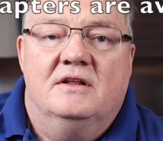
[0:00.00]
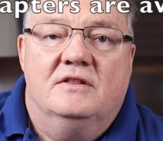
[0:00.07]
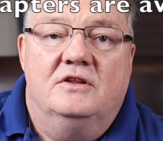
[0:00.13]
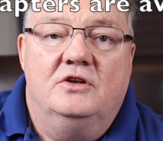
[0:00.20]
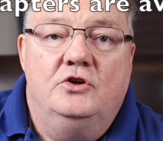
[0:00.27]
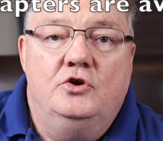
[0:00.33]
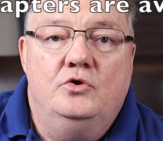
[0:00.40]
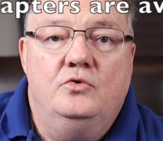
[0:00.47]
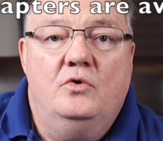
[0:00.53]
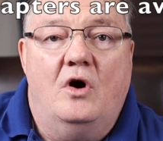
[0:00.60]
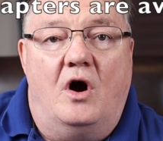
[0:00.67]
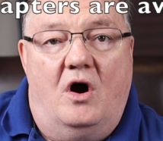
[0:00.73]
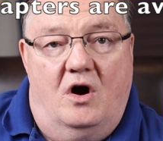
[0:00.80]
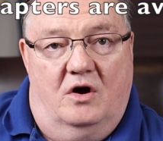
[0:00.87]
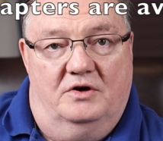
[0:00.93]
the new
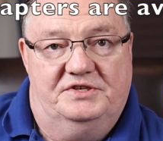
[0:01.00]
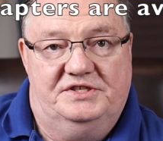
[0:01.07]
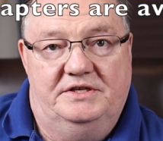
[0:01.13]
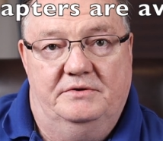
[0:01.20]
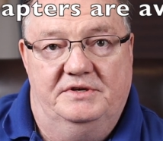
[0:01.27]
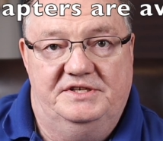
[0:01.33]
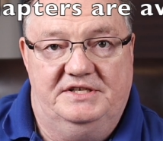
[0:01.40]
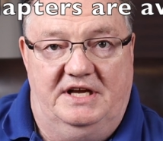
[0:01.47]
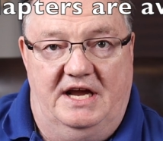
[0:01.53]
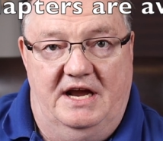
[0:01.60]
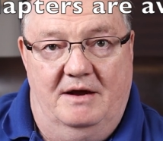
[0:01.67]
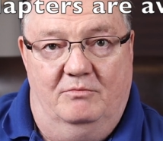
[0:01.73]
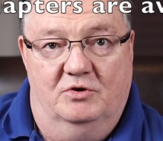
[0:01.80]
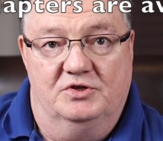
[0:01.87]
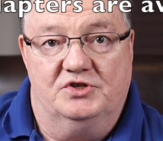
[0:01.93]
R series
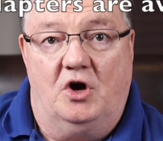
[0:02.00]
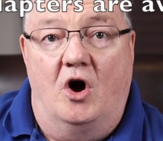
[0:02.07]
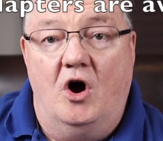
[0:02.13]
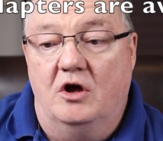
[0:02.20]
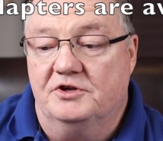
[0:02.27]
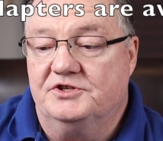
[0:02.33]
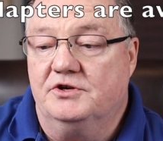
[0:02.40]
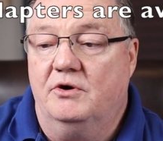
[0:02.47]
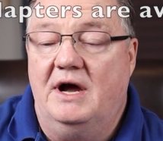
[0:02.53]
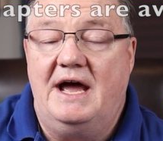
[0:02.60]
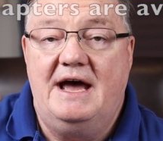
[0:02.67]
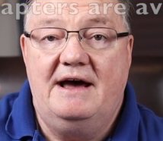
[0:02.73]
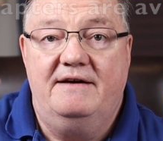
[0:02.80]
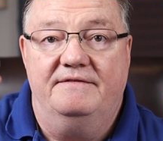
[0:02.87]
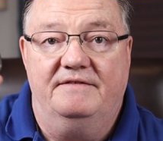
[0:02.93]
cameras also
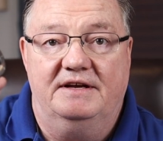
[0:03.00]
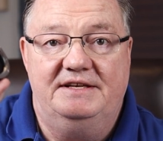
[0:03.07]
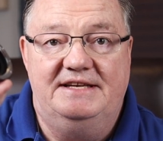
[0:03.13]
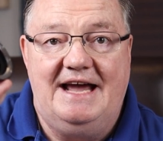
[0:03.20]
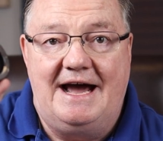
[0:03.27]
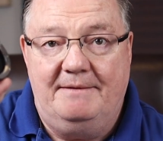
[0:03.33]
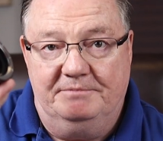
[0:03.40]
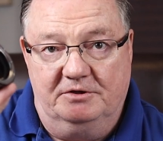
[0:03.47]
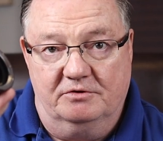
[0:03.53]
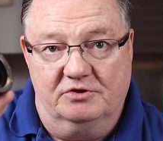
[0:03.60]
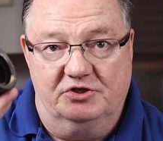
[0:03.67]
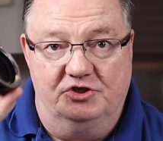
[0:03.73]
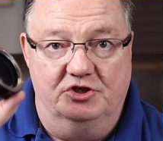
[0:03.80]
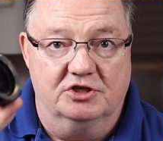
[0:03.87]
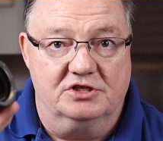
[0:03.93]
have
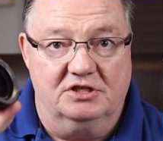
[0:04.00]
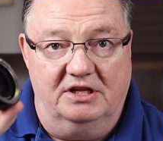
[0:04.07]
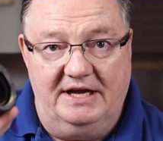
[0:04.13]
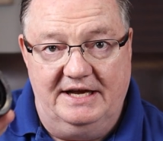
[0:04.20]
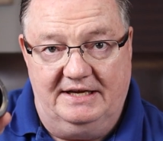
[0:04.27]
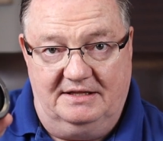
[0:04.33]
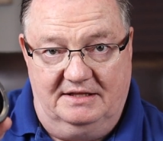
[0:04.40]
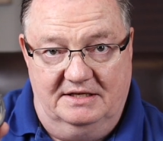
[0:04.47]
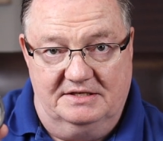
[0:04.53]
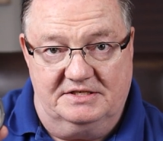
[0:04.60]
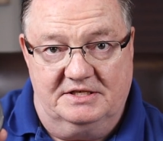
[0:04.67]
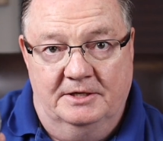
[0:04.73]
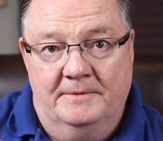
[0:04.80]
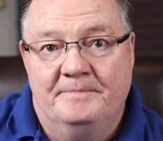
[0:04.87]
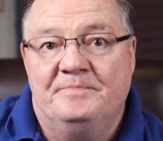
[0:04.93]
adapters just like
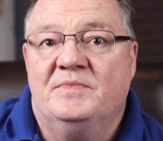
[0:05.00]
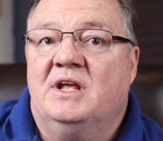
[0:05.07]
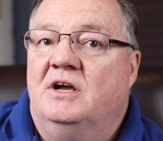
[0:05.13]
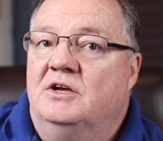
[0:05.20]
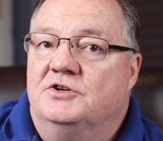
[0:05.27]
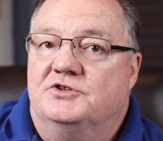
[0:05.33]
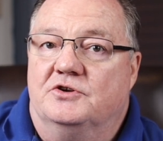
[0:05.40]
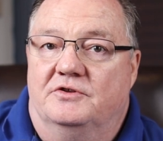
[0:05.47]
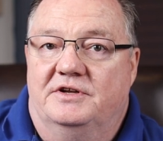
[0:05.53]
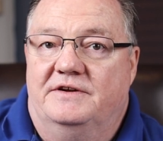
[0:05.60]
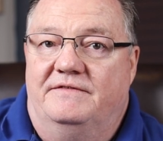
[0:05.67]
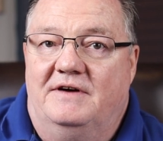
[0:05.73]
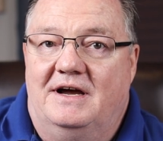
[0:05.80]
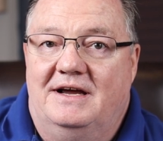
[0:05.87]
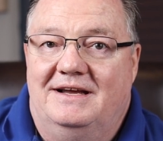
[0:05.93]
this, so that
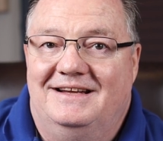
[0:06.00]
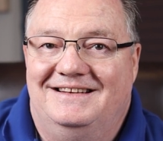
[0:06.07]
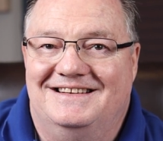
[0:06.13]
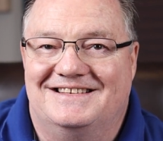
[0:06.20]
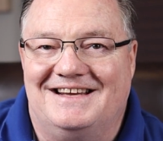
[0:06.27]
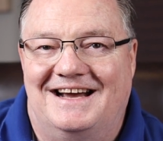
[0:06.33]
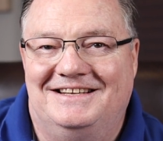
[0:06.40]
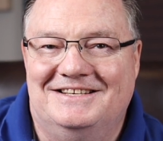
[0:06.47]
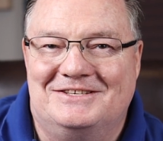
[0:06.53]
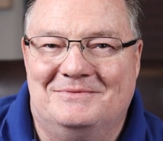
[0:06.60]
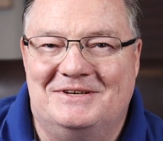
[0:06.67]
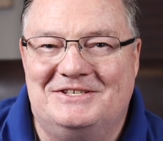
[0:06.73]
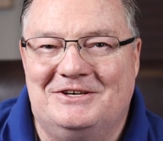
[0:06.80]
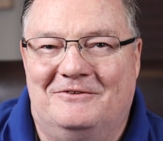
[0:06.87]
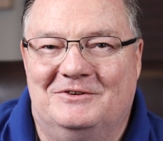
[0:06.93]
if I decide to
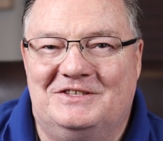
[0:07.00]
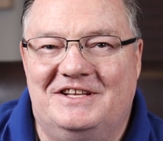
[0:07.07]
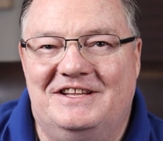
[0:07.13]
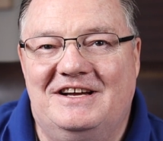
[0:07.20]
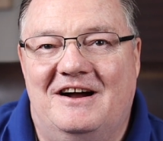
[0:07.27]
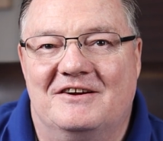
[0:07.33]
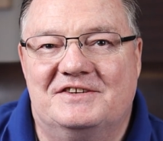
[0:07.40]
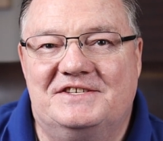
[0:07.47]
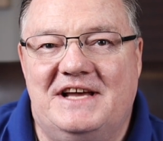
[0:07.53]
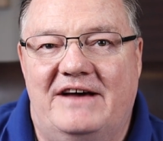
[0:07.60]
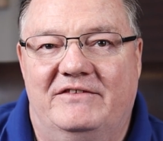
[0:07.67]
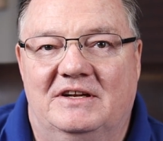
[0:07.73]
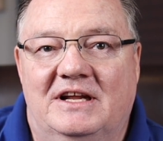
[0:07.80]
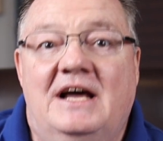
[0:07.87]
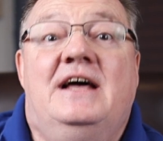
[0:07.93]
switch over to the
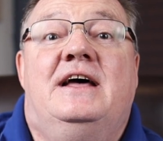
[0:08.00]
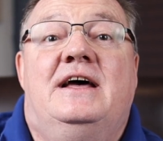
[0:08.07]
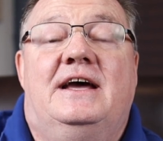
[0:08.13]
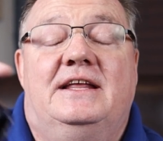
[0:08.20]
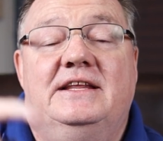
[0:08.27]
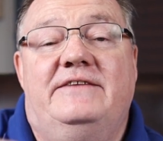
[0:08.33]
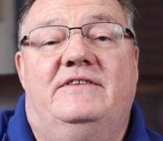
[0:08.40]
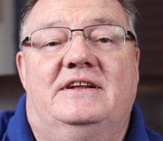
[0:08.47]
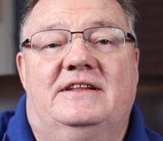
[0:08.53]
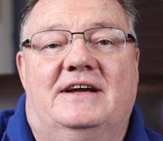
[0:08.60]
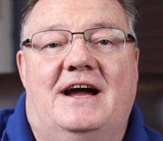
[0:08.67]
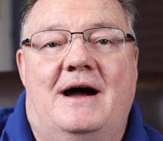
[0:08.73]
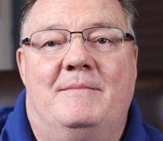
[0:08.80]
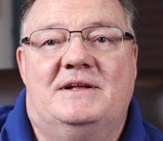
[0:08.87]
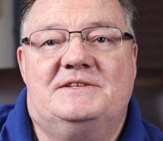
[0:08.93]
R7, and leave it in the
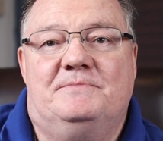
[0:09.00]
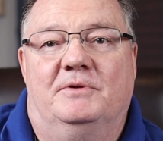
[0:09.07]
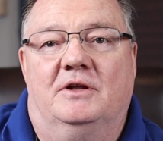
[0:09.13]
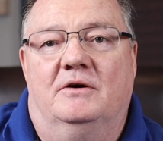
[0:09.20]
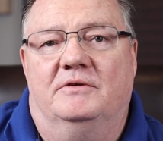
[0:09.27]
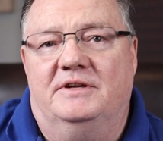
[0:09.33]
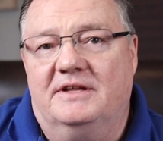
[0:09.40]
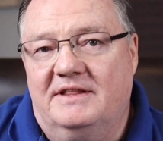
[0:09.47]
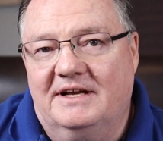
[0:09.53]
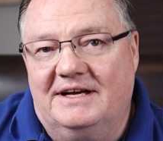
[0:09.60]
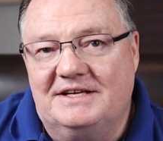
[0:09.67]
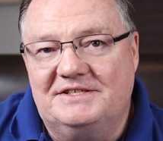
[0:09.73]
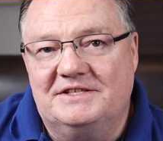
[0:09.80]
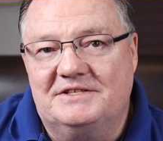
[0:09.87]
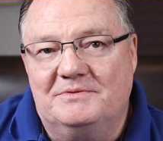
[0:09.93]
comments below, do you think
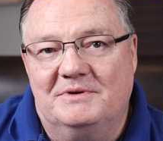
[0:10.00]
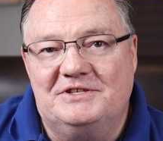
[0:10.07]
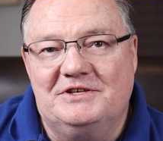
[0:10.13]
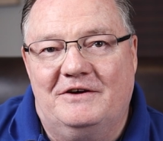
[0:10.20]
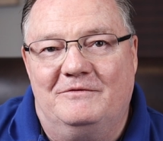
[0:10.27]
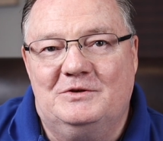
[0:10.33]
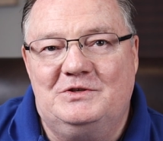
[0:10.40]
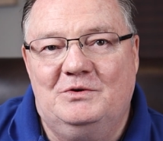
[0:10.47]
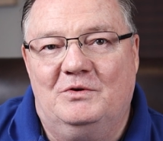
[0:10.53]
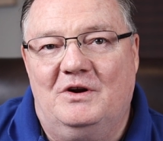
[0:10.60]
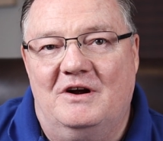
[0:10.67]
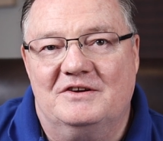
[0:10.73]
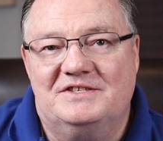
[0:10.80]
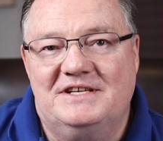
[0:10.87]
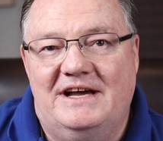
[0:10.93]
I should switch over to an
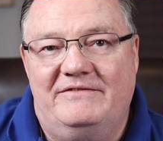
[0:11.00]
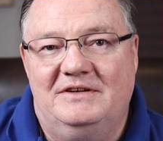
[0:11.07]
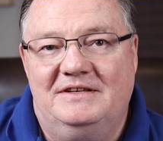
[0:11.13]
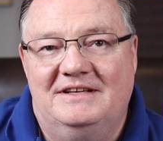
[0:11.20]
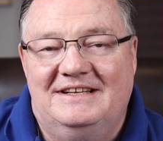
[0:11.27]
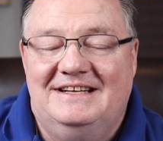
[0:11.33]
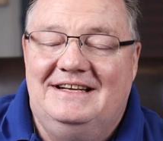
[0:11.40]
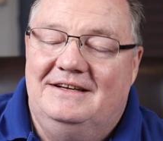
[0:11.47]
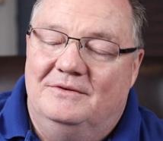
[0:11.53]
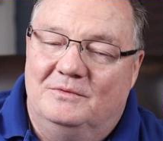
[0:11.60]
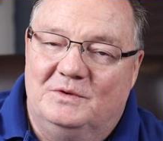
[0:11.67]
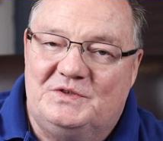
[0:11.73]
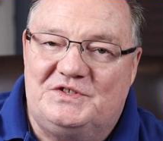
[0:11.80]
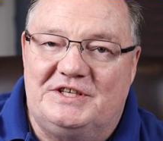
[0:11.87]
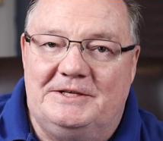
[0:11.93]
R7?
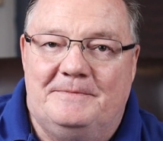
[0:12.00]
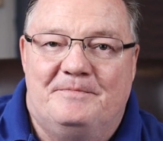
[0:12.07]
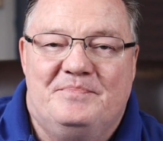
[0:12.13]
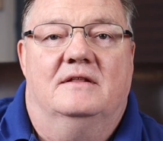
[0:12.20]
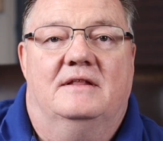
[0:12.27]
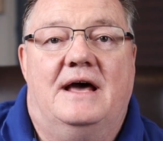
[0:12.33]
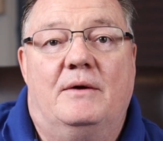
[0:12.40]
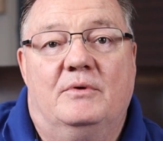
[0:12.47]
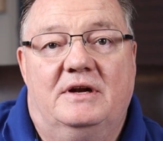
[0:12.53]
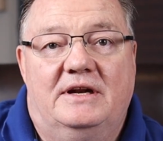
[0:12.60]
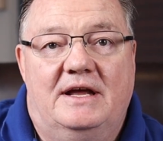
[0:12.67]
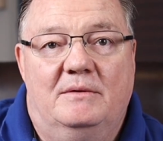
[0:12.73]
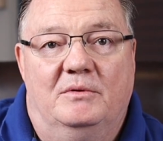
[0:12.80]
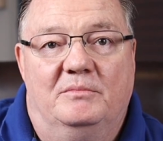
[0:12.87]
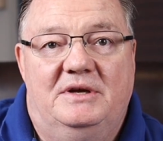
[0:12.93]
We'll see. That would
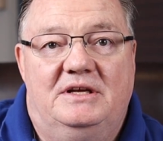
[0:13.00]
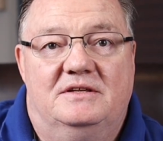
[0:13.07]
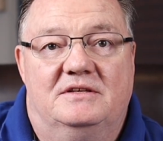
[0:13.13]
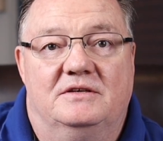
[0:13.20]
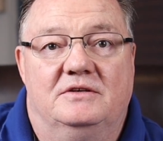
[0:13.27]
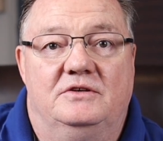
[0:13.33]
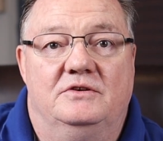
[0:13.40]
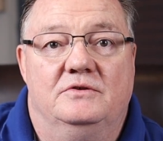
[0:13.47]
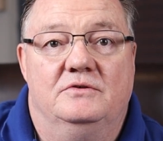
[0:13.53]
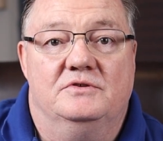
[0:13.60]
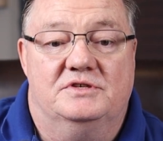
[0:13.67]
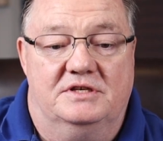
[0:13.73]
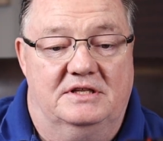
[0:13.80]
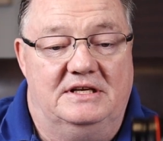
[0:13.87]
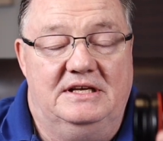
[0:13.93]
enable me to
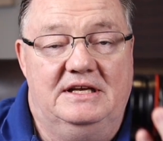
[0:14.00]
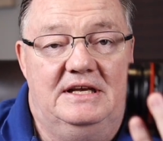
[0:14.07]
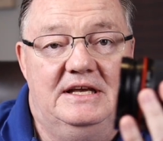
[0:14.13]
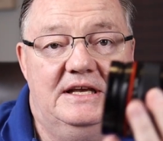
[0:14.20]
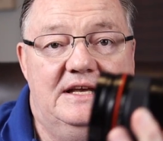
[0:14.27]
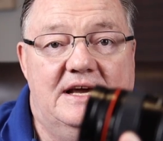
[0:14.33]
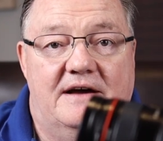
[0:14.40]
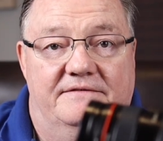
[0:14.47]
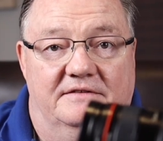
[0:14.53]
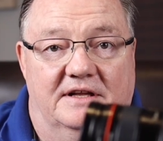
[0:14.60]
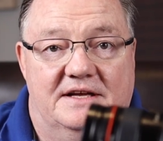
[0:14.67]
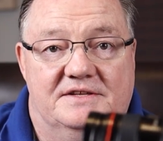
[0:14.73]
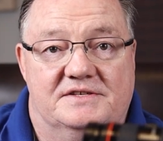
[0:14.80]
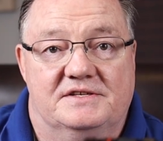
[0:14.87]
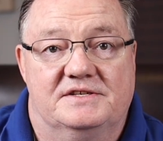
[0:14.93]
use the EF
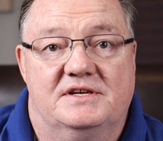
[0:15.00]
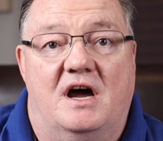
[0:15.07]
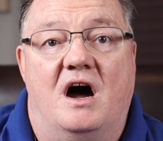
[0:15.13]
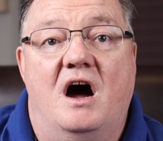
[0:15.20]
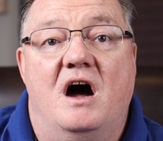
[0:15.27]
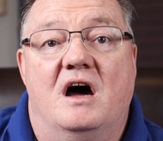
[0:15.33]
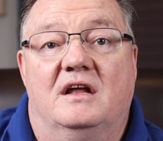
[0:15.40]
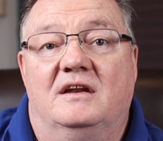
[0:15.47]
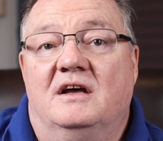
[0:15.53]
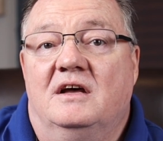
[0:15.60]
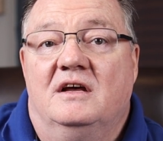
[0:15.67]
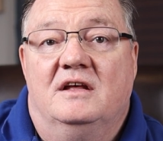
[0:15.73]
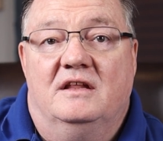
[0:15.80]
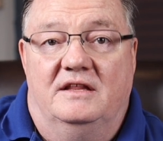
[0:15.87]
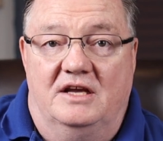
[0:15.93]
lenses on
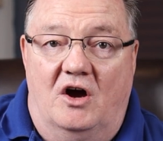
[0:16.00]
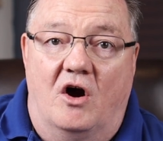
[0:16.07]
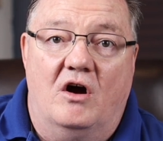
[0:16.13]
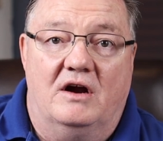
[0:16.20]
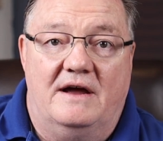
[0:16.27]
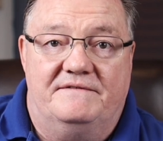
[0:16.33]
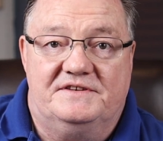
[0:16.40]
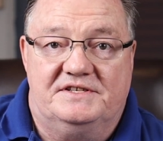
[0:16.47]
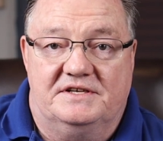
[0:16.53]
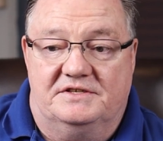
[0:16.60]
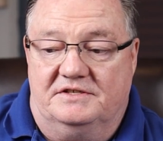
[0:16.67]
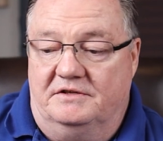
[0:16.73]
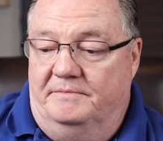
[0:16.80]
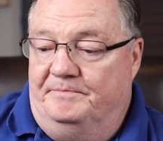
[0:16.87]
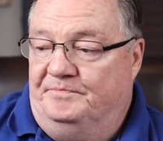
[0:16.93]
the RF
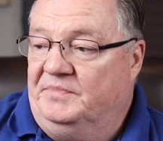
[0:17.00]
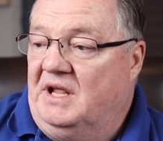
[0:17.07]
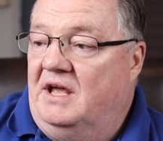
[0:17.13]
system.